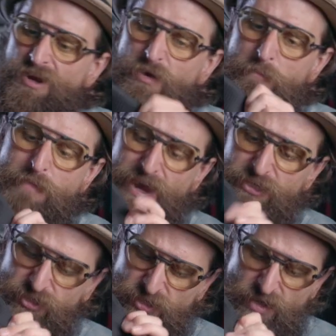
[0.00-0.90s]
the
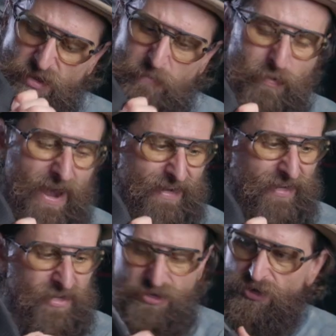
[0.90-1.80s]
mesh back
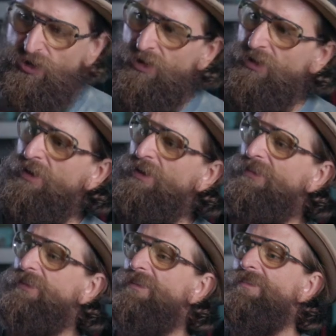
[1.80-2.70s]
here,
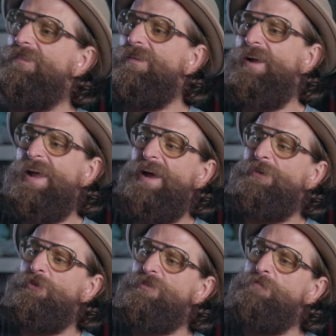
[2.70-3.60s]
the
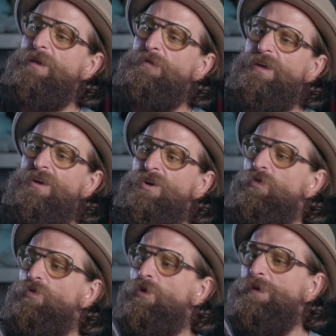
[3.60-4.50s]
handles maybe
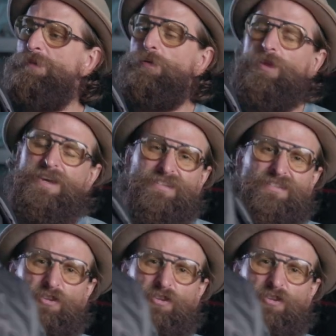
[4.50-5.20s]
will be places